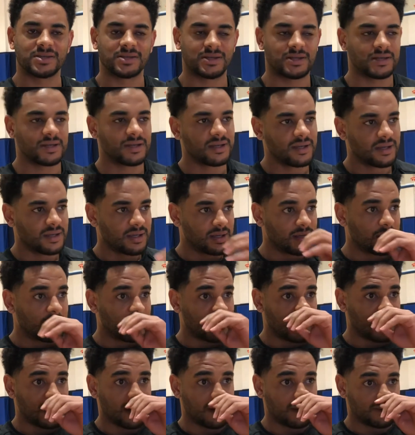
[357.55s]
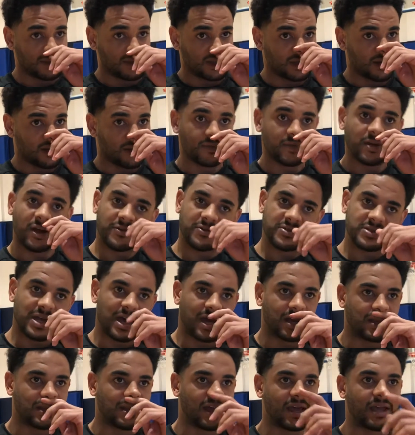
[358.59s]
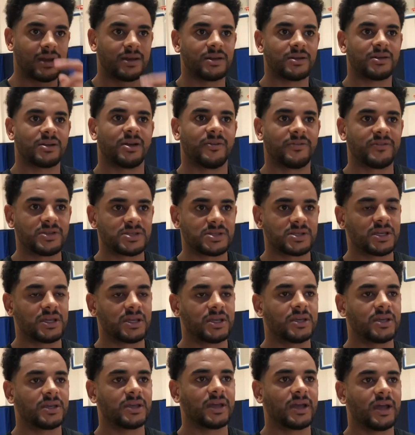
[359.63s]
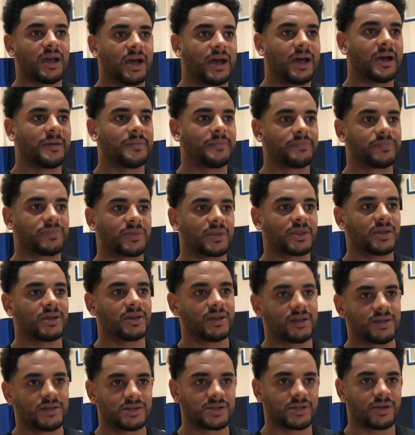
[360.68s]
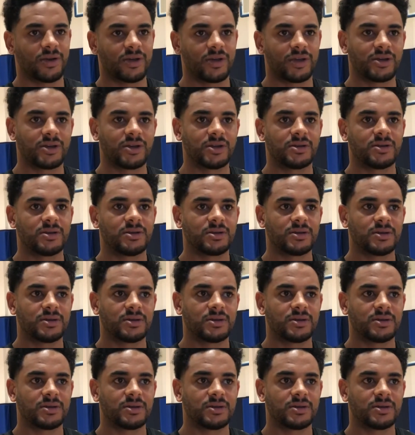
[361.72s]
And so I've started that, obviously, and it's going good.